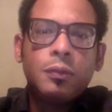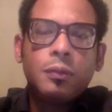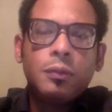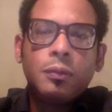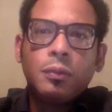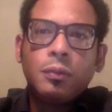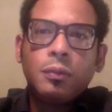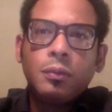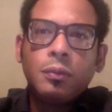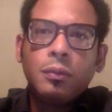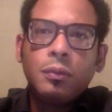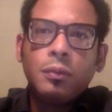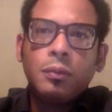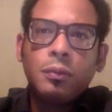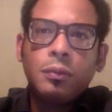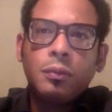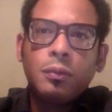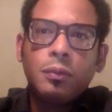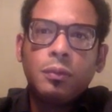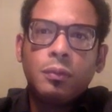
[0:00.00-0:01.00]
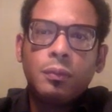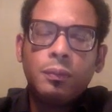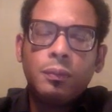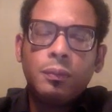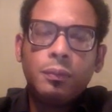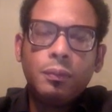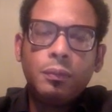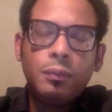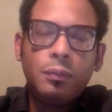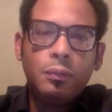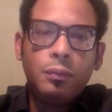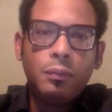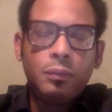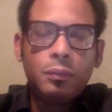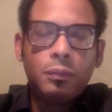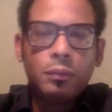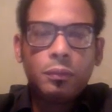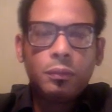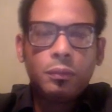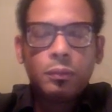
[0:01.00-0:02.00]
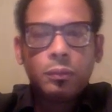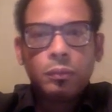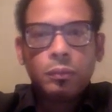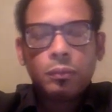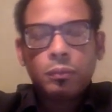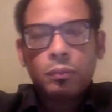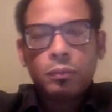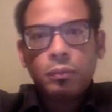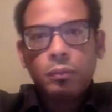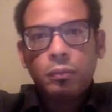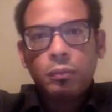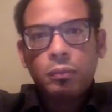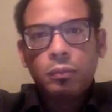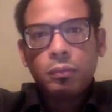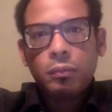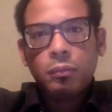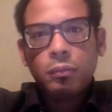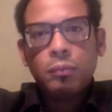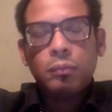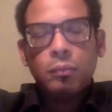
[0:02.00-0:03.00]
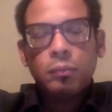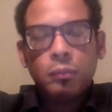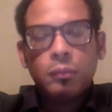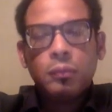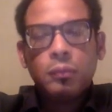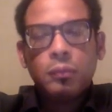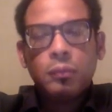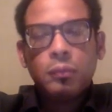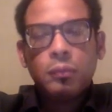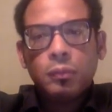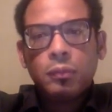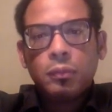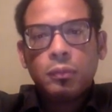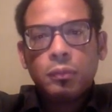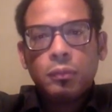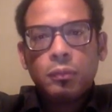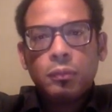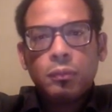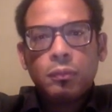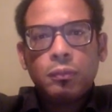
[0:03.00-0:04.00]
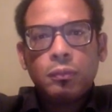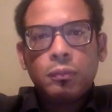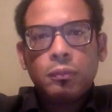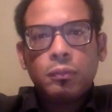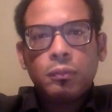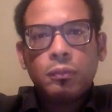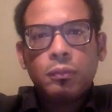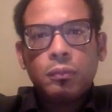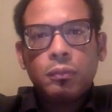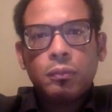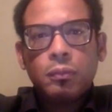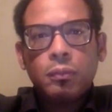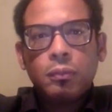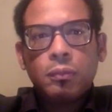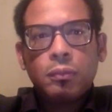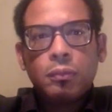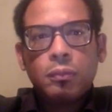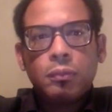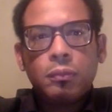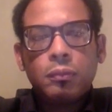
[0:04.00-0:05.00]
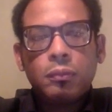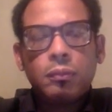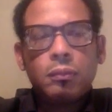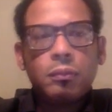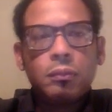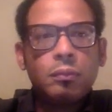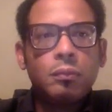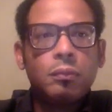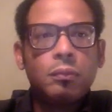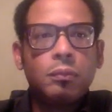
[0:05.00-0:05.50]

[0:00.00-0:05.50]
This person isn't speaking.